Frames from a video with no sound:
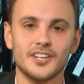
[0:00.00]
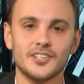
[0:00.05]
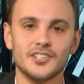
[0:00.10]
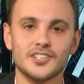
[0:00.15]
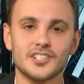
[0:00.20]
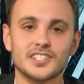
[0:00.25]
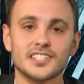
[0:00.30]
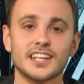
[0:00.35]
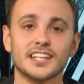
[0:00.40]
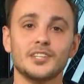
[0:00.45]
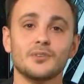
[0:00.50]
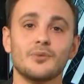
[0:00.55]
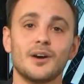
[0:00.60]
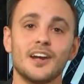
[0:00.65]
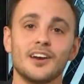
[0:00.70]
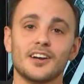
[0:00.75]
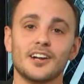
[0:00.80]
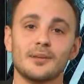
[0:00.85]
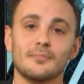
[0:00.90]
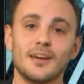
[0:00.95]
Just like the way
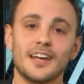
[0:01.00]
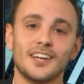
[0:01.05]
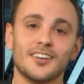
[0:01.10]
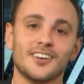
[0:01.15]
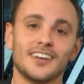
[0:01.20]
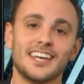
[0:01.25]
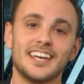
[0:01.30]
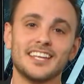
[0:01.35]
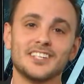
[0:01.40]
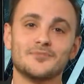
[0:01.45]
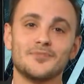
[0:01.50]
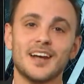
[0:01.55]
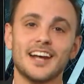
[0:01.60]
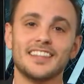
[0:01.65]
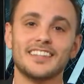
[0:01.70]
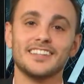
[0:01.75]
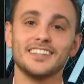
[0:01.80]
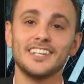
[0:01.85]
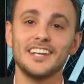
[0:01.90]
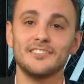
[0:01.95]
you're going to make your kids rake
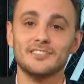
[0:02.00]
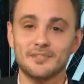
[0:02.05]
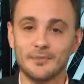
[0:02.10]
the leaves,